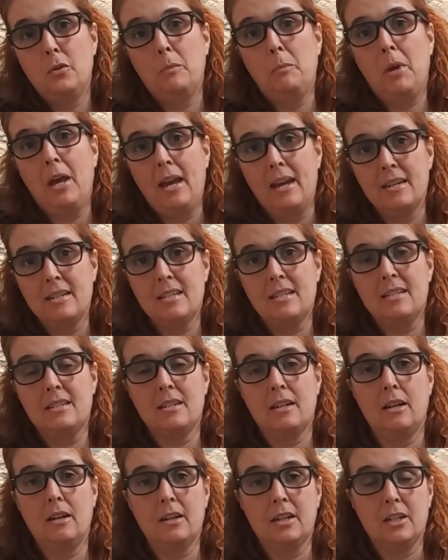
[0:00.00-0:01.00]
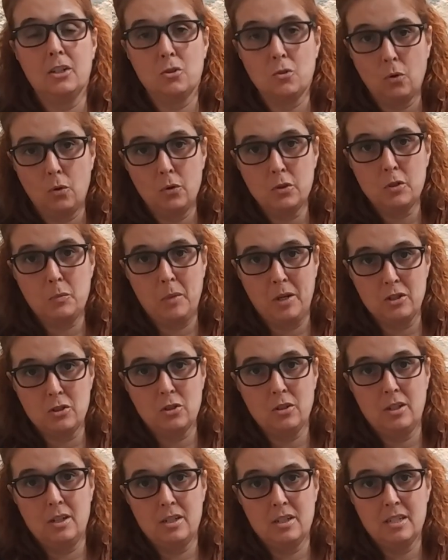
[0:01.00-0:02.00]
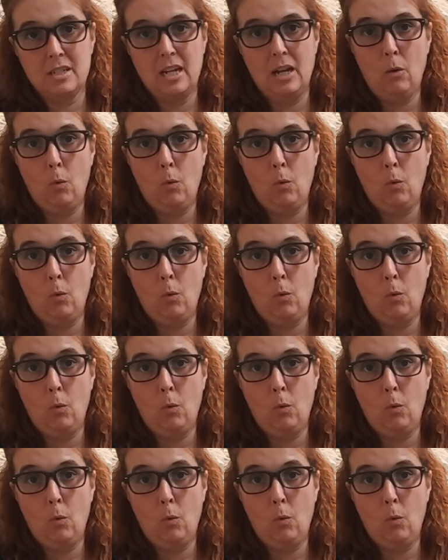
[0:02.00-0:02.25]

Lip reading: pest control specialist,